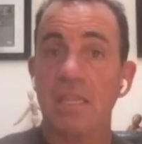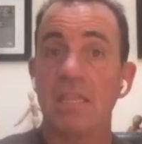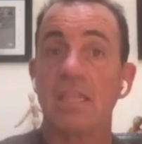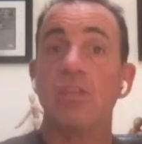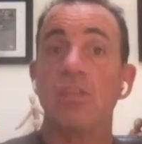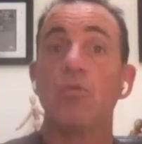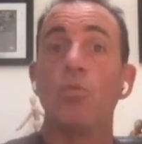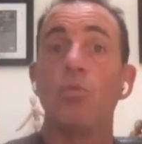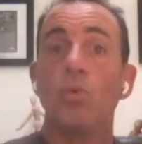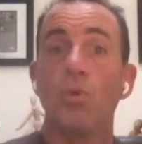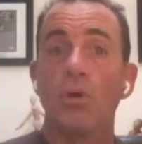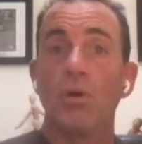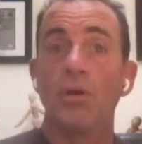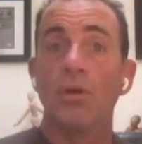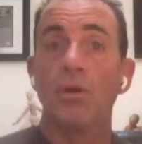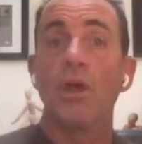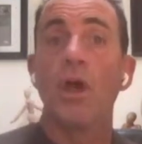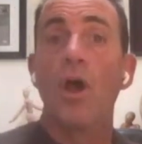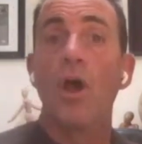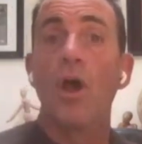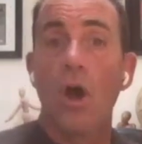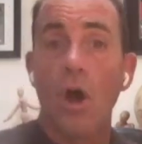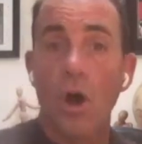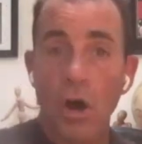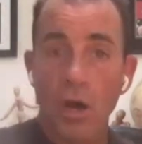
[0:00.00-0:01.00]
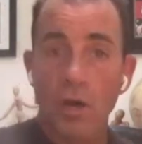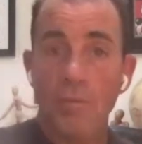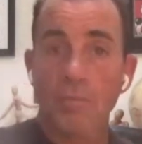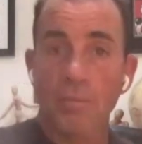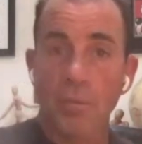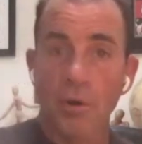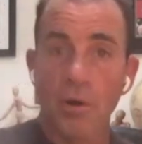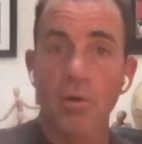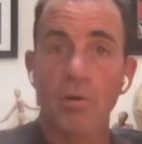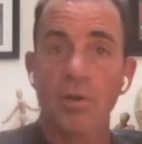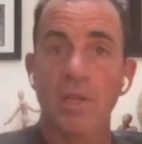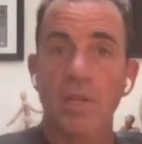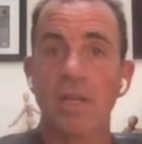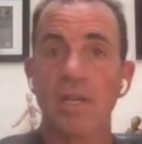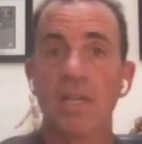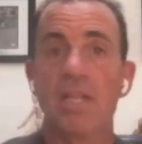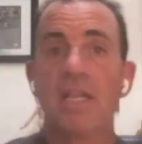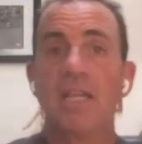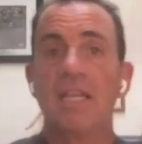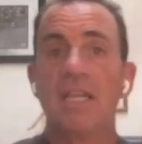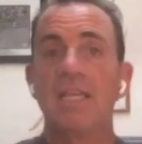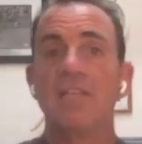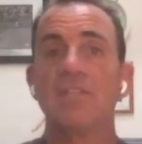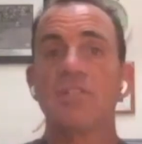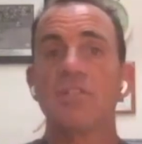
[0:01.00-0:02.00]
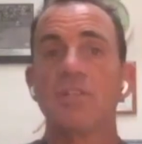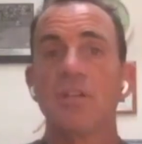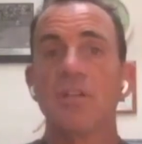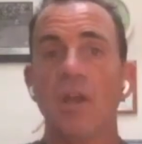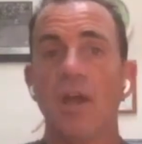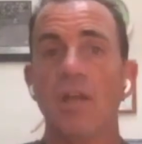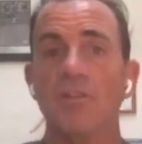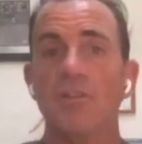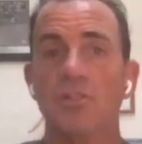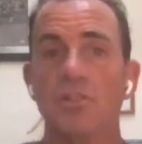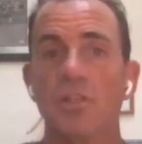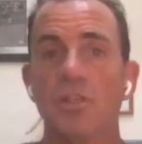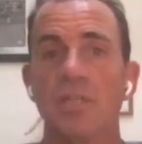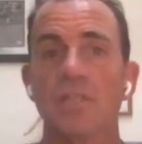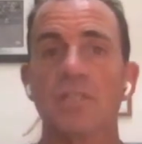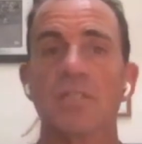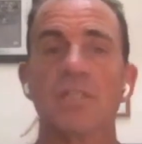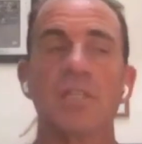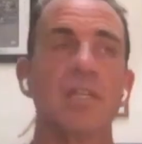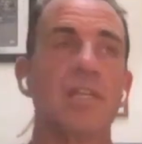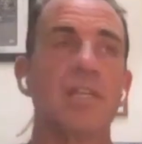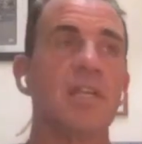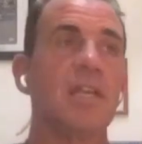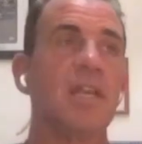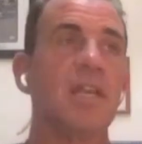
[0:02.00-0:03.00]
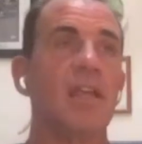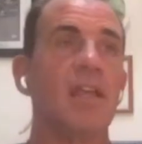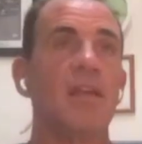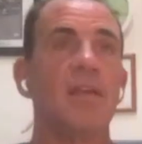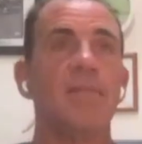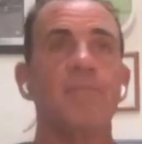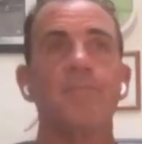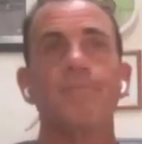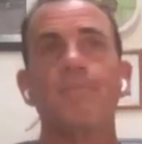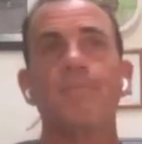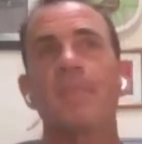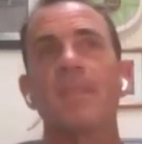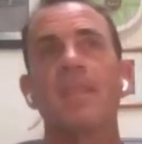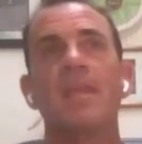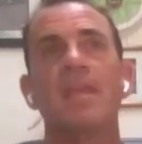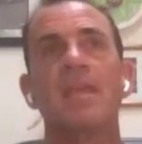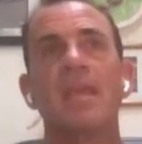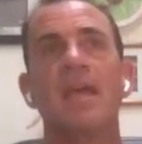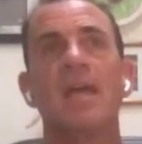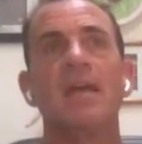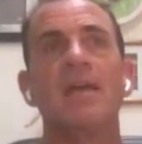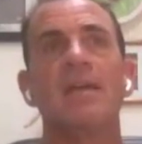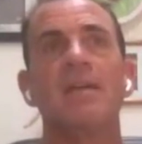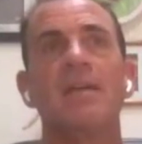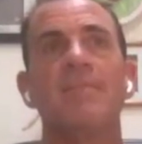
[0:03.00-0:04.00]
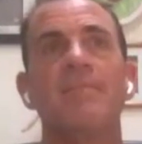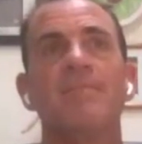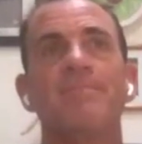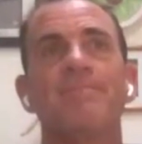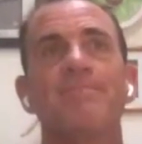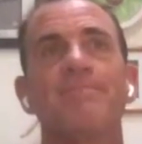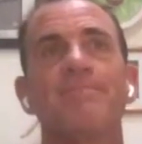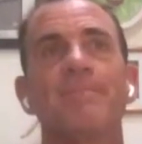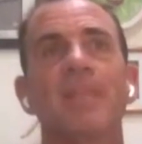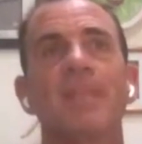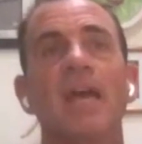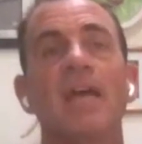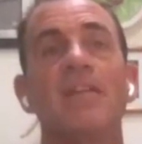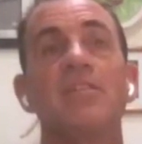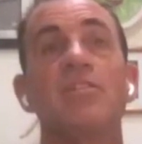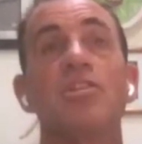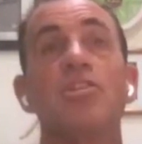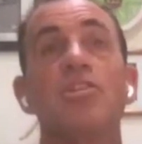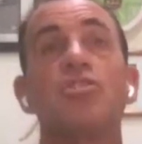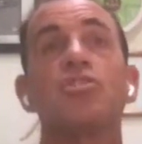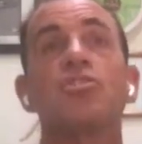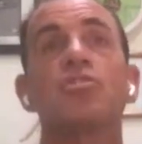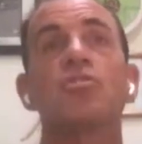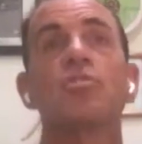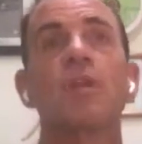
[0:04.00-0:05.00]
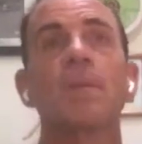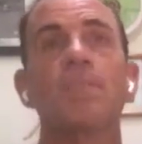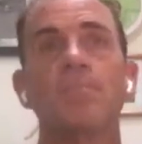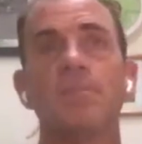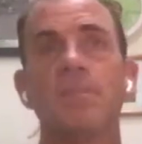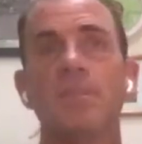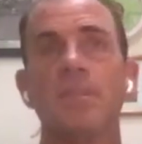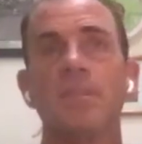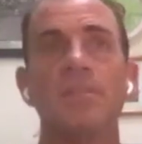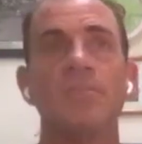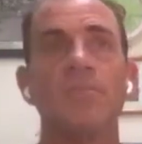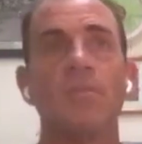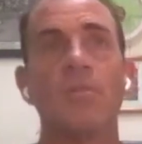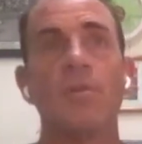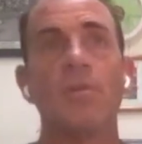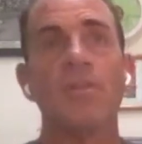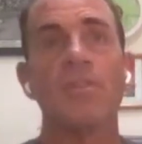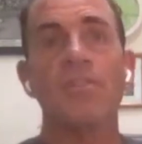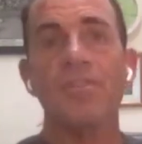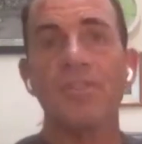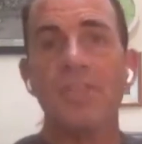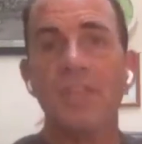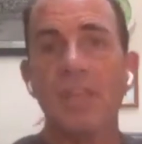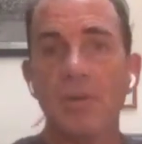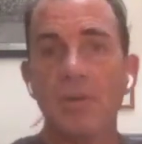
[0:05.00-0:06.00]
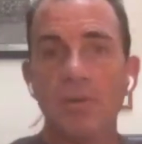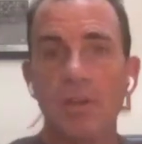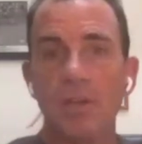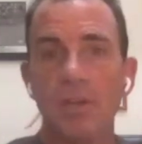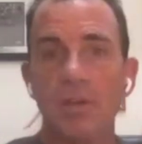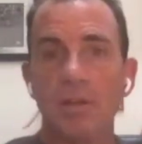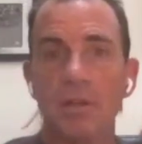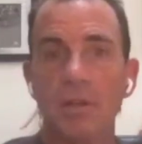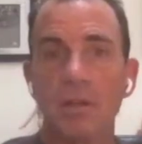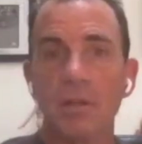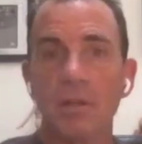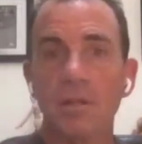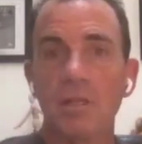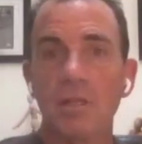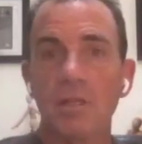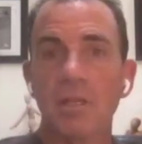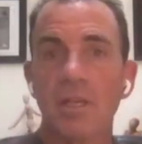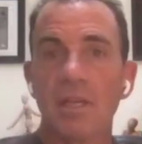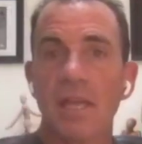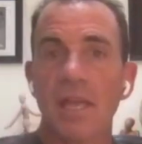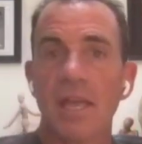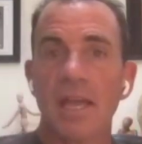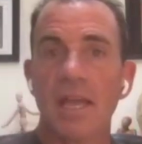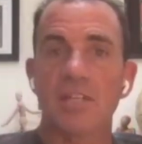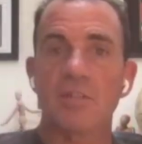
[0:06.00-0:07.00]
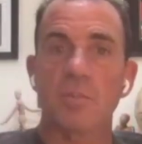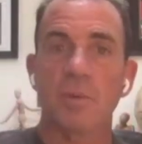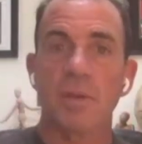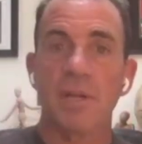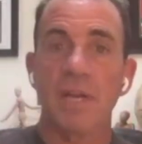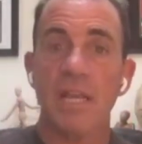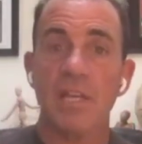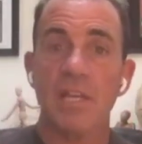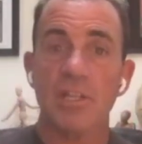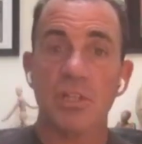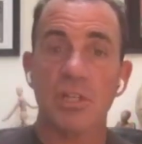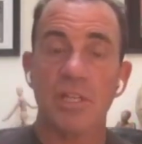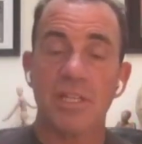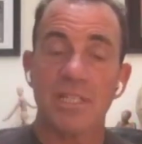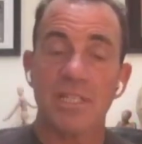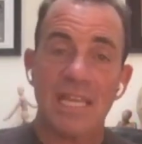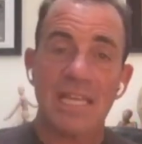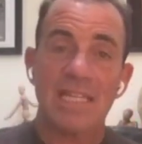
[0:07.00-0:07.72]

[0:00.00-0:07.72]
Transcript: The word heartbroken is not just a descriptive or ethereal explanation.